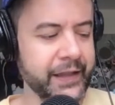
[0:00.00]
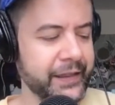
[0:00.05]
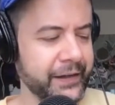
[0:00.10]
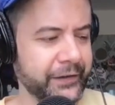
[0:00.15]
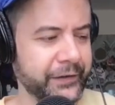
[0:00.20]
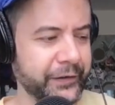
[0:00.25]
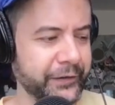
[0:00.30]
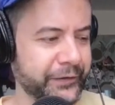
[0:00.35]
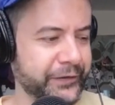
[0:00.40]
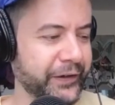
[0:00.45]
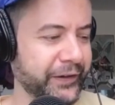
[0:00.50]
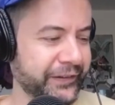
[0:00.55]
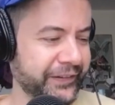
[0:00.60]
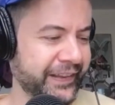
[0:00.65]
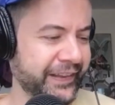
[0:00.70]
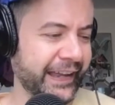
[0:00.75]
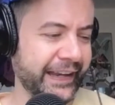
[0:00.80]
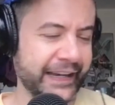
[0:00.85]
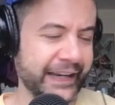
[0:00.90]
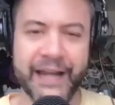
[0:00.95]
this is
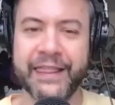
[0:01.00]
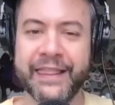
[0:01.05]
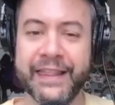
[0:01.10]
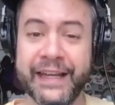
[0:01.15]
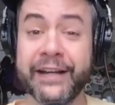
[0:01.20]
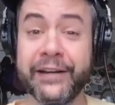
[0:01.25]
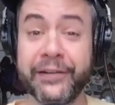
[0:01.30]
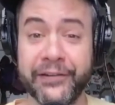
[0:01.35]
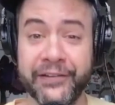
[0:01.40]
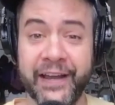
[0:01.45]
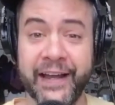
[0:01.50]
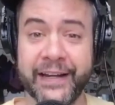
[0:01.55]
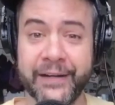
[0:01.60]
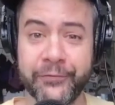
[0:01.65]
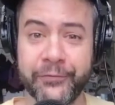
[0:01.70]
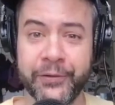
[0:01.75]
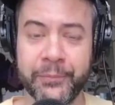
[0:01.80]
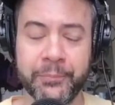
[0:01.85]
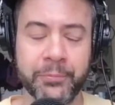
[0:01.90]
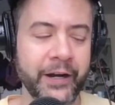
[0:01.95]
just like I think a sign
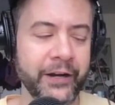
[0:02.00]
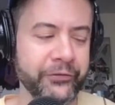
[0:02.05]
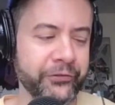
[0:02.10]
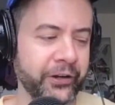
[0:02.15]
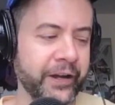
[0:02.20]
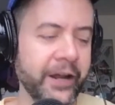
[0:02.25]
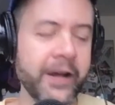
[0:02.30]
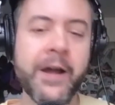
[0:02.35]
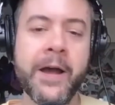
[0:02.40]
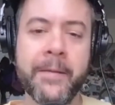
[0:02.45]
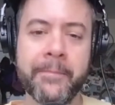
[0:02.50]
of depression.